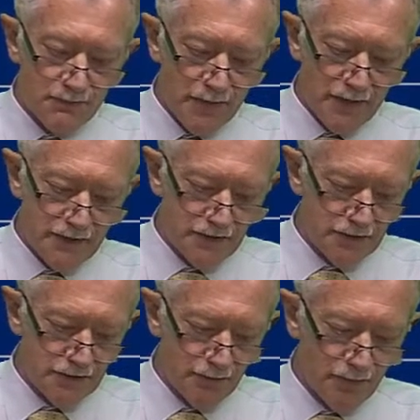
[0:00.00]

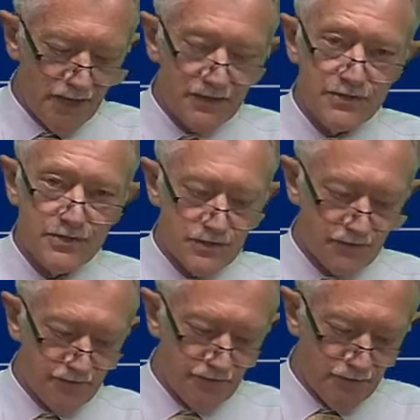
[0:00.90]
embedded in the
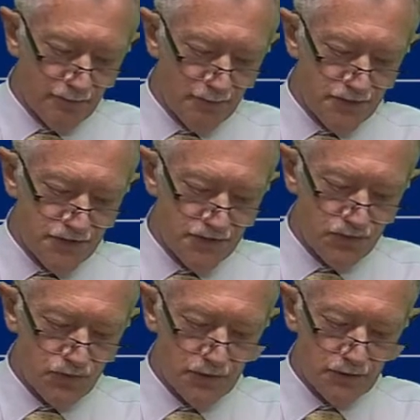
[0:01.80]
practices of the
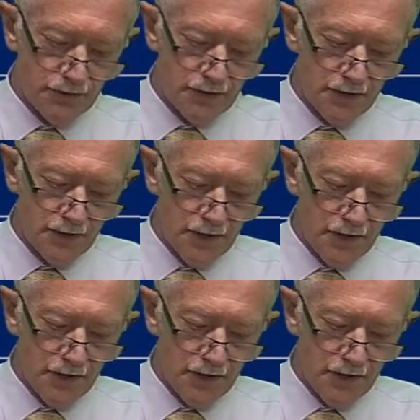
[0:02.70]
business world,